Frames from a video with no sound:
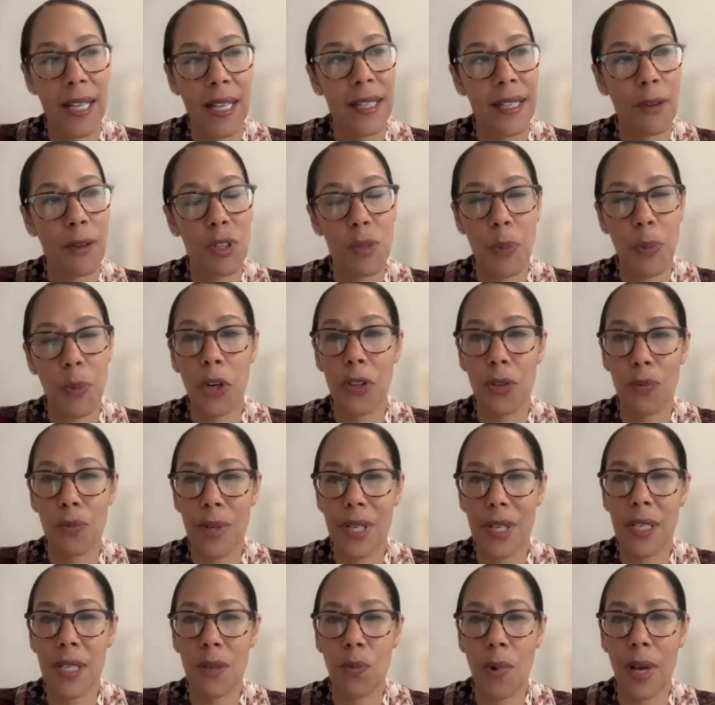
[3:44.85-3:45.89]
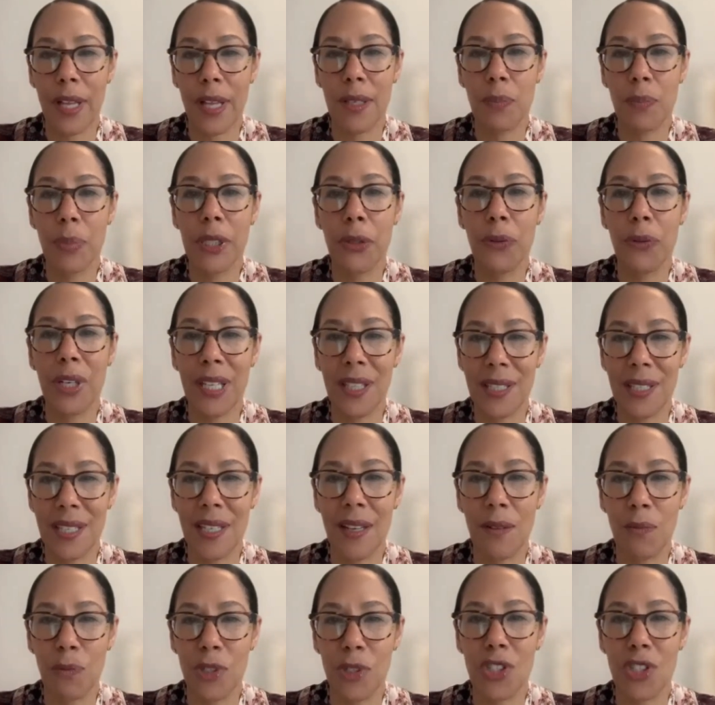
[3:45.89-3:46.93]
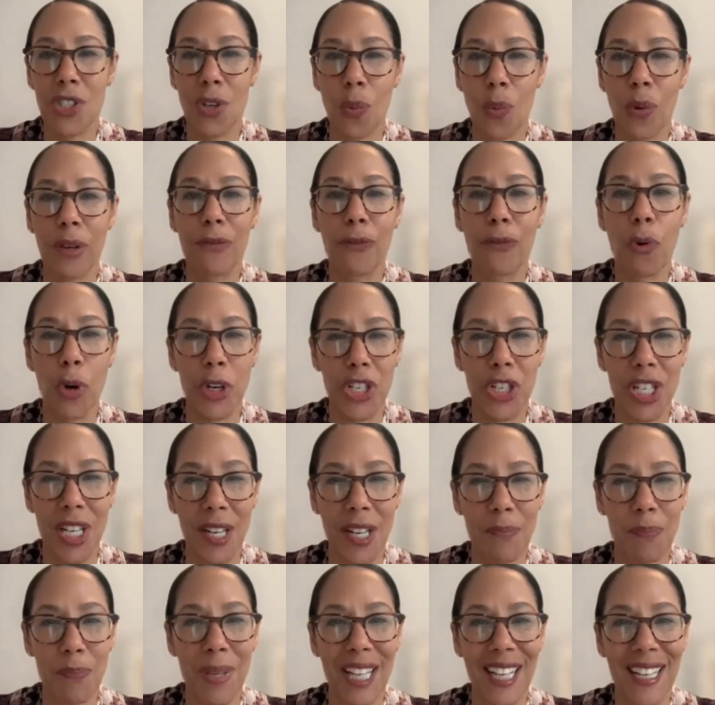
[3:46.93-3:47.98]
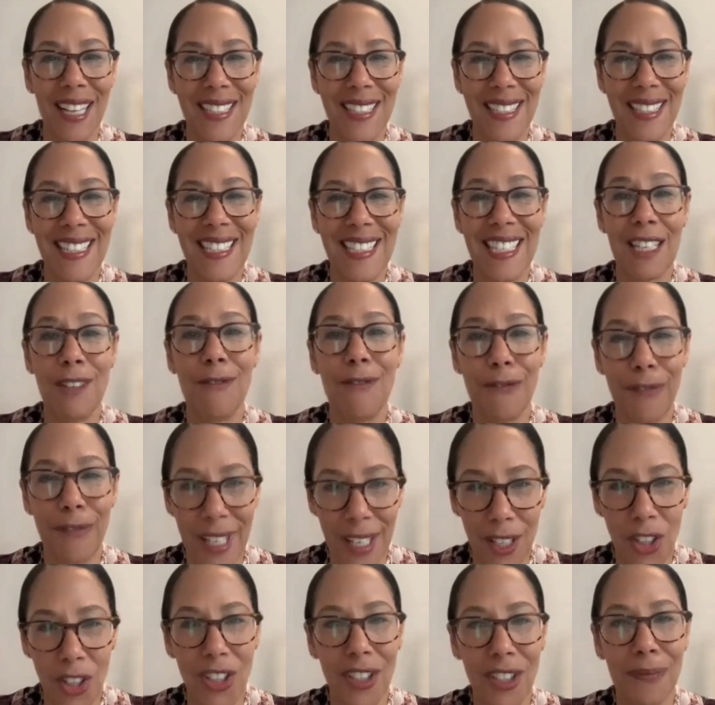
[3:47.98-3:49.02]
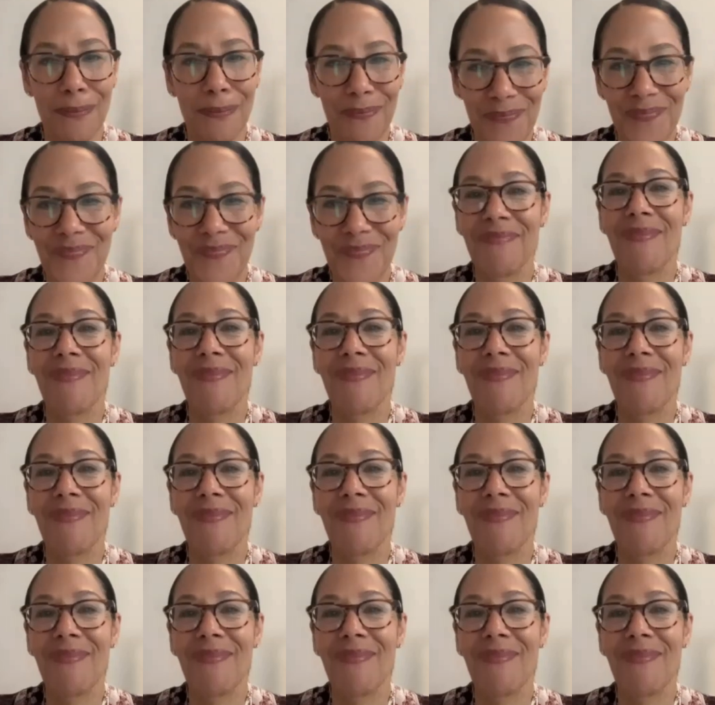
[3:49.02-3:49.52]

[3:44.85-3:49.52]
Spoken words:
That's part of the reason why the balloon incident was so unfortunate, because it did feel